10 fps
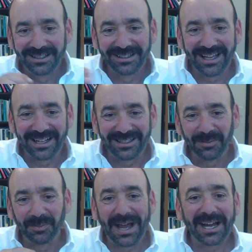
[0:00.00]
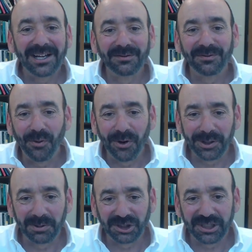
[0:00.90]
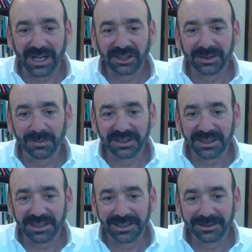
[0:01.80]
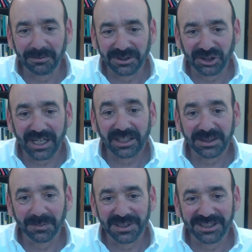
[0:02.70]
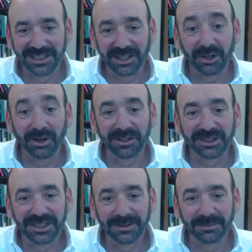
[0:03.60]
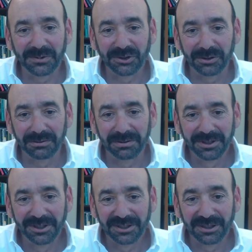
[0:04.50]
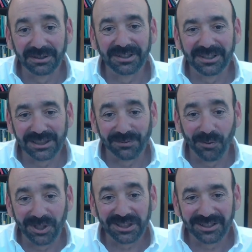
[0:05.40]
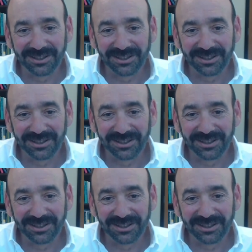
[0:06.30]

that back and forth with ChatGPT when ChatGPT encouraged him to d- divorce